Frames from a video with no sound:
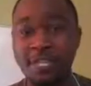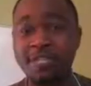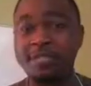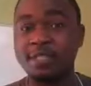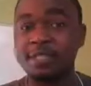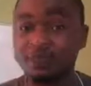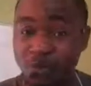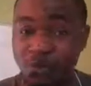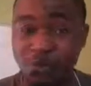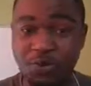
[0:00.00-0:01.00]
Is a
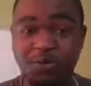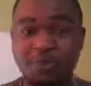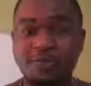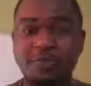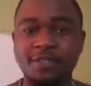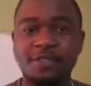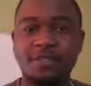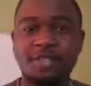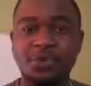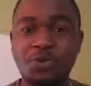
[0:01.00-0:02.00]
spoon.
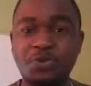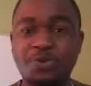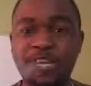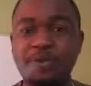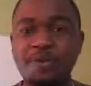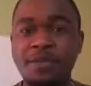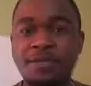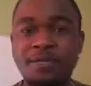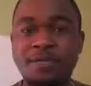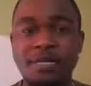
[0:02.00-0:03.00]
A spoon can be
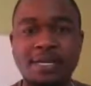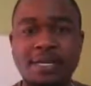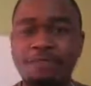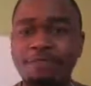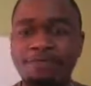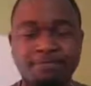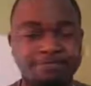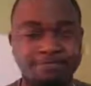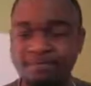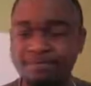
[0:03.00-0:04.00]
used
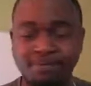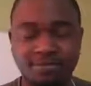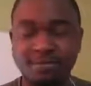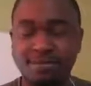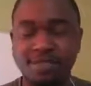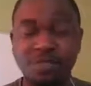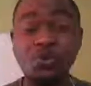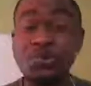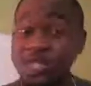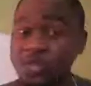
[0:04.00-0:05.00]
to
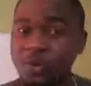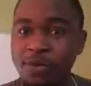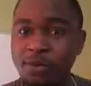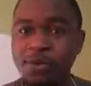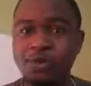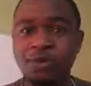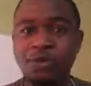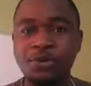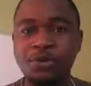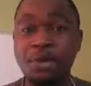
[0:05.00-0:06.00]
stir
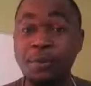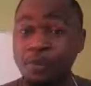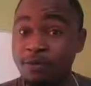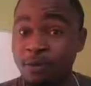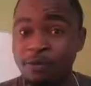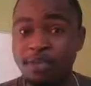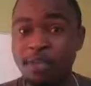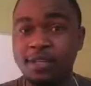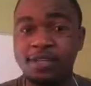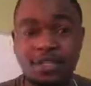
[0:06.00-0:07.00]
your cup of
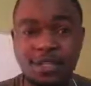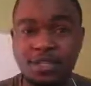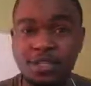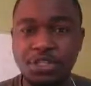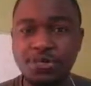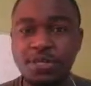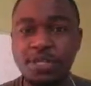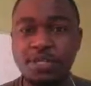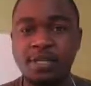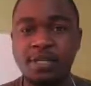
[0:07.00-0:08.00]
coffee,
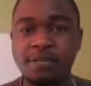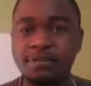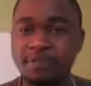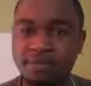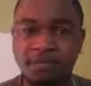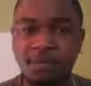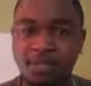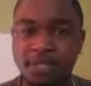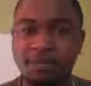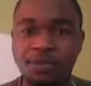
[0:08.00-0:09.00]
sugar,
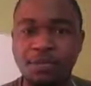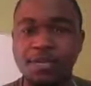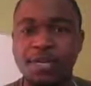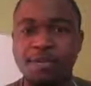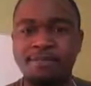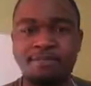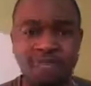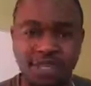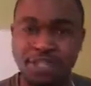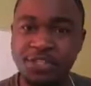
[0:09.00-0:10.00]
put some sugar,
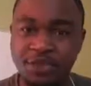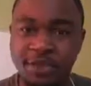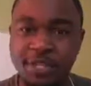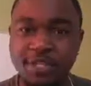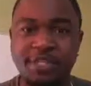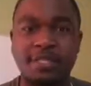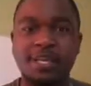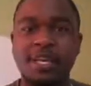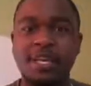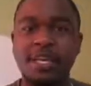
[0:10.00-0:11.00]
eat your rice,
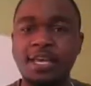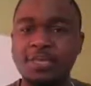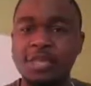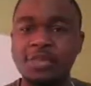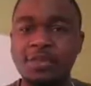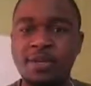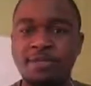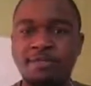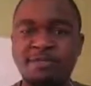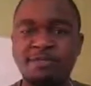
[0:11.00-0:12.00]

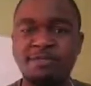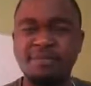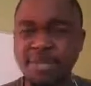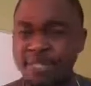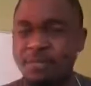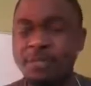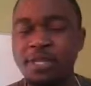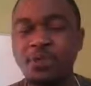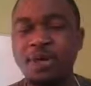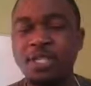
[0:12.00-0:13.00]
etc. But it's still
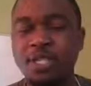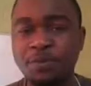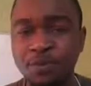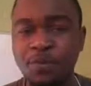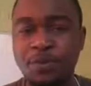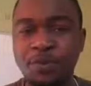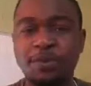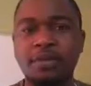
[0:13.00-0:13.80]
that one spoon.